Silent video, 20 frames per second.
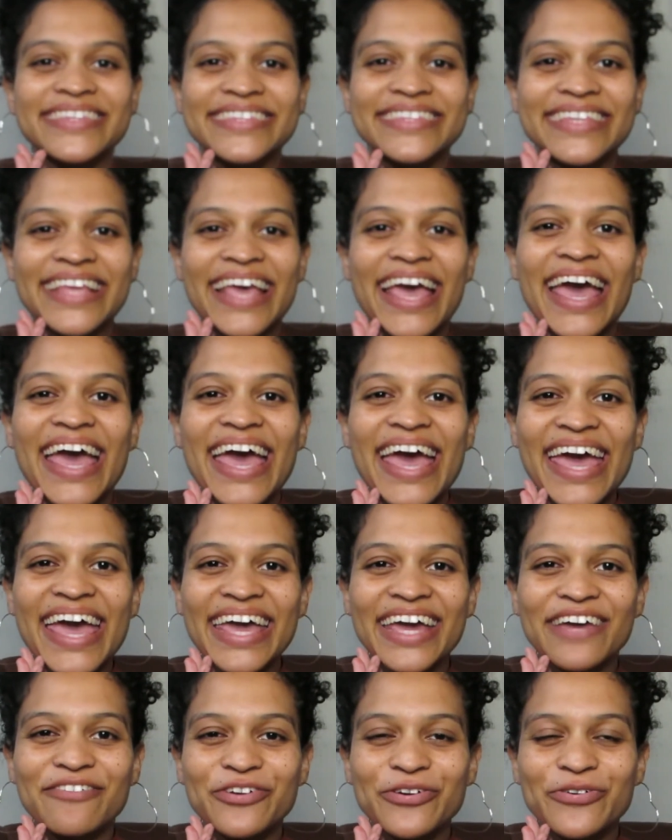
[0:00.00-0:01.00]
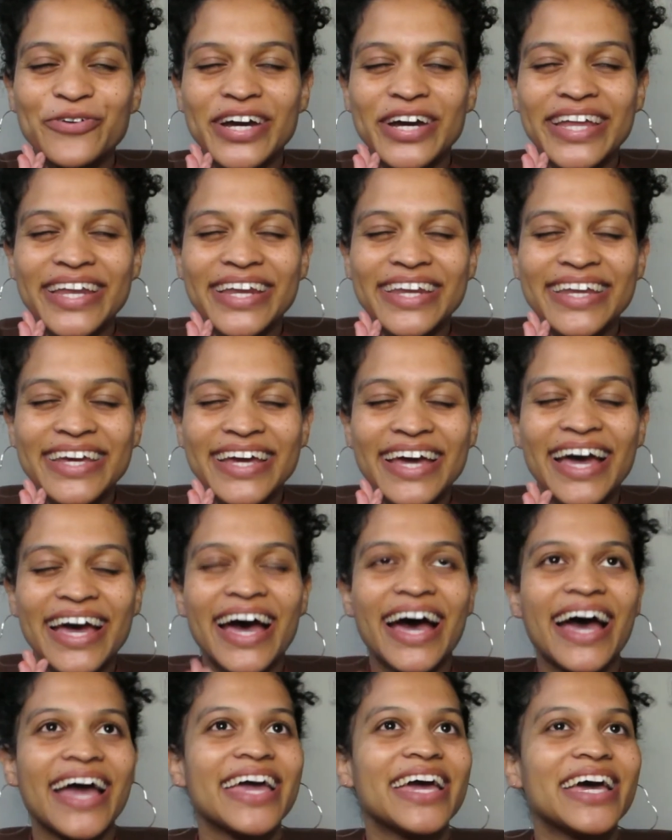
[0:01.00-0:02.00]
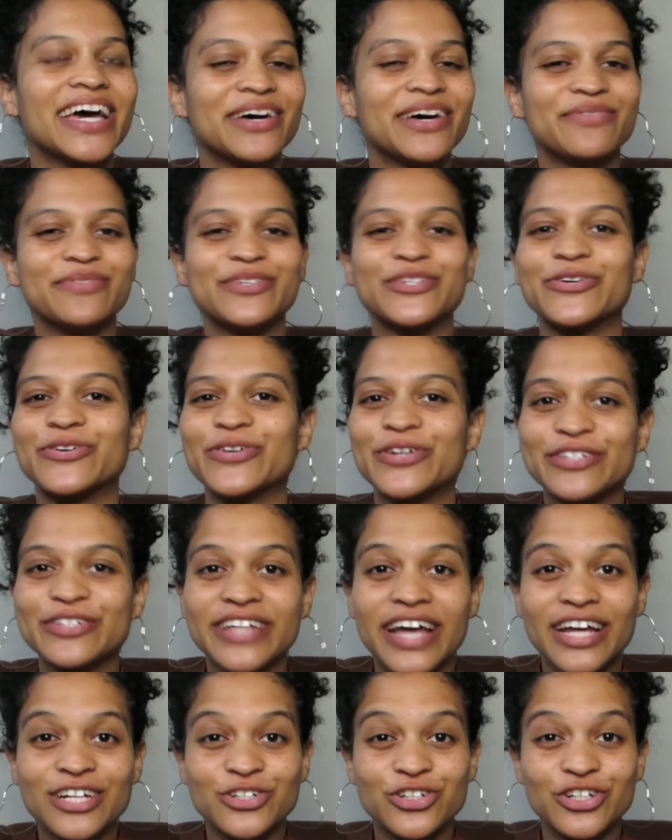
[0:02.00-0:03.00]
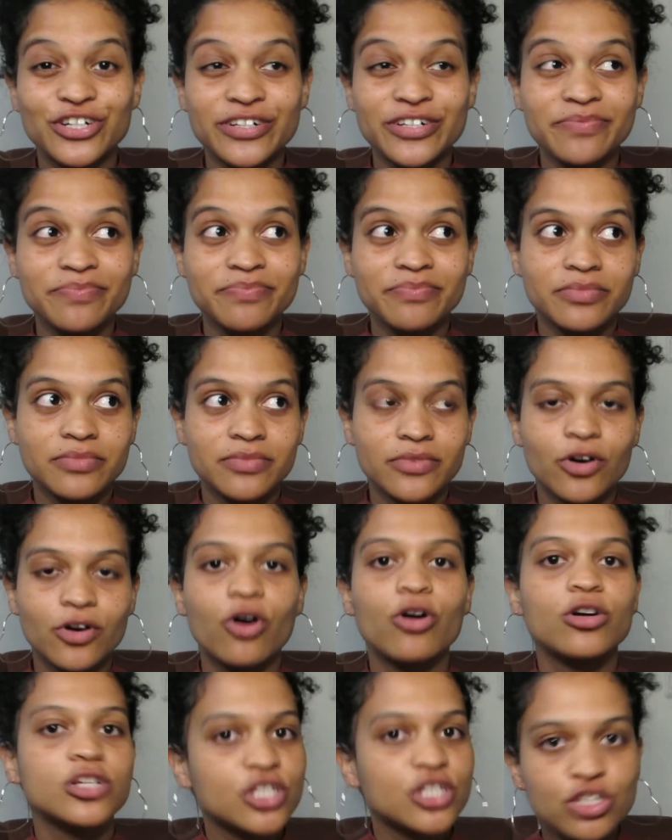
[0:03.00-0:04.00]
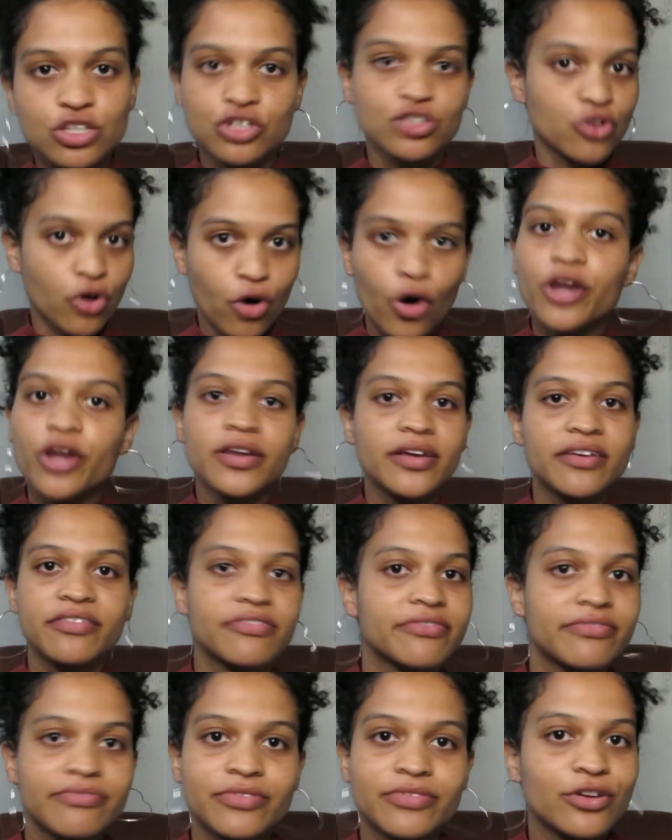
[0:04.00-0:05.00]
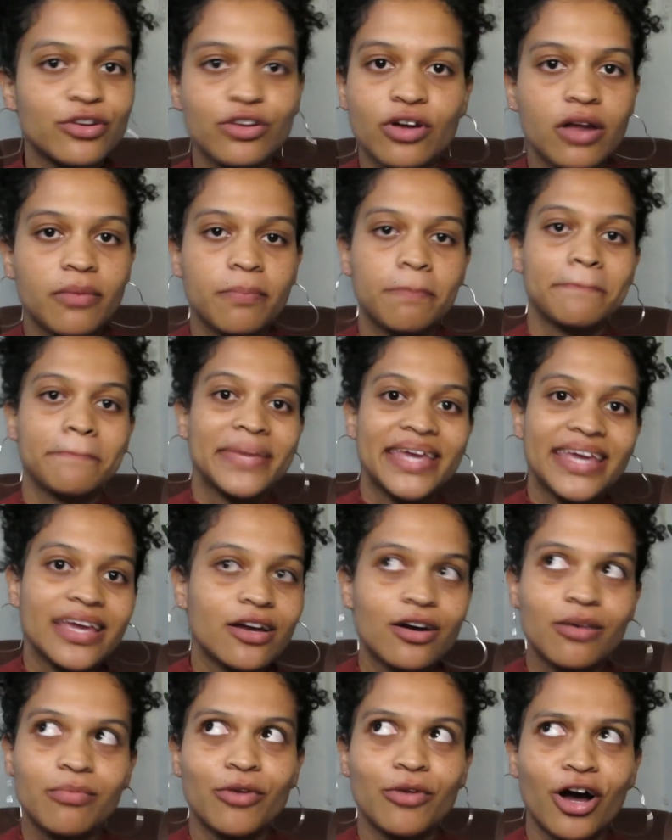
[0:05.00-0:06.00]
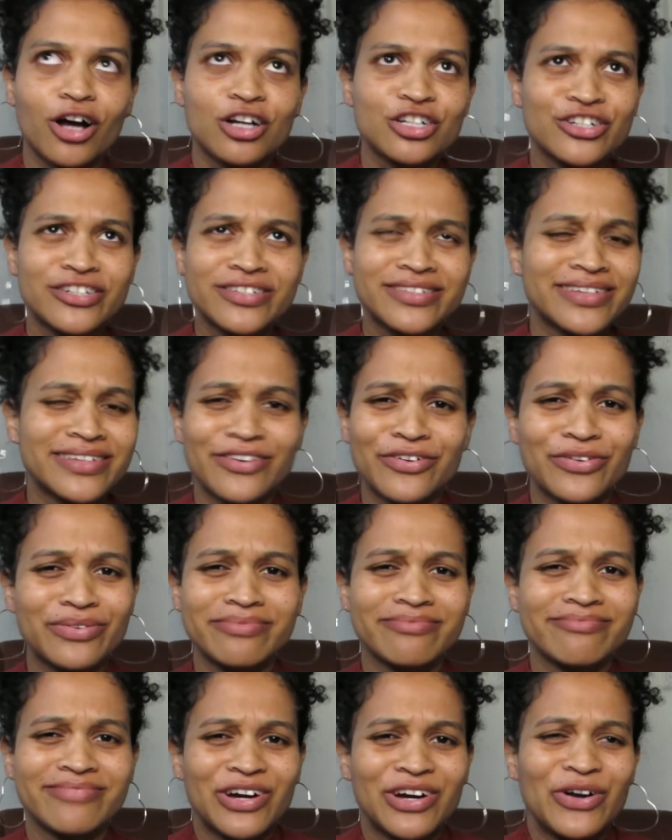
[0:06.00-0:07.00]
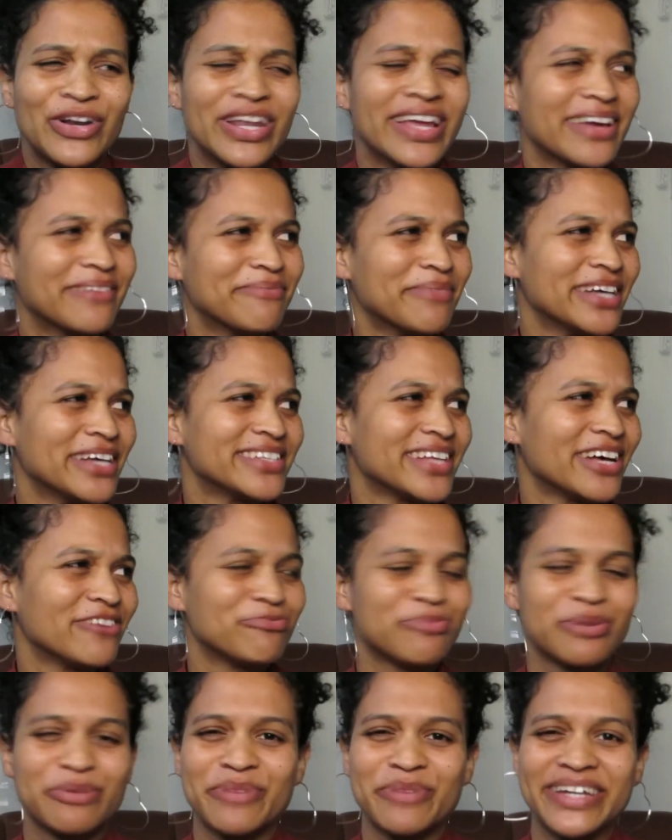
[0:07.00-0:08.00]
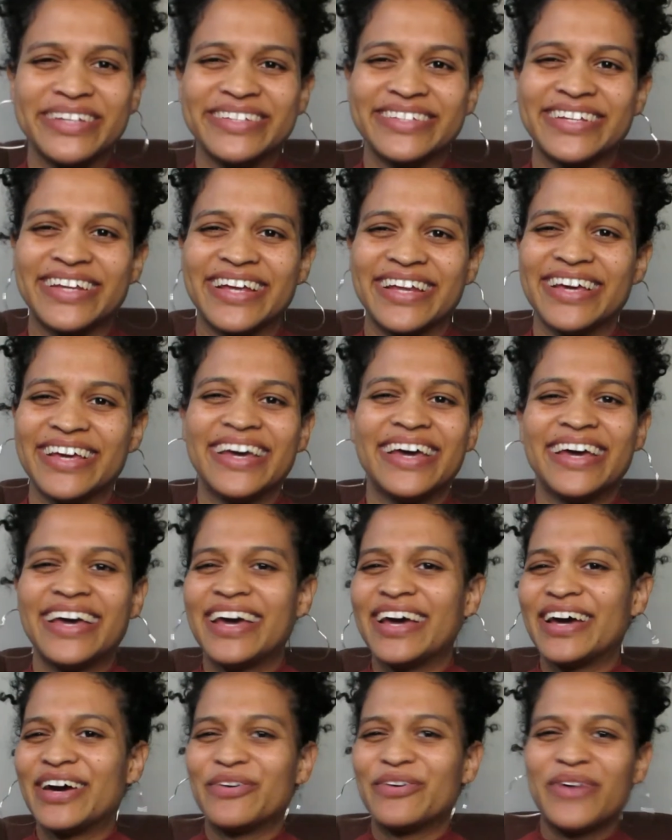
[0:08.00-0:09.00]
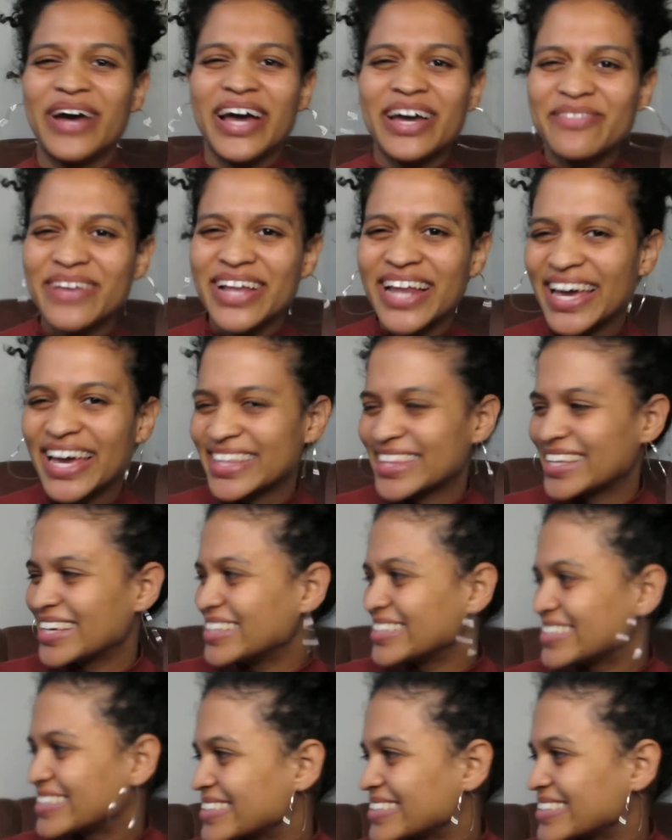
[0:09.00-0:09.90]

Hey everyone! I am Sean Goes Natural, or just Sean if you're not being obnoxious and calling myself by my internet. Why am I like this?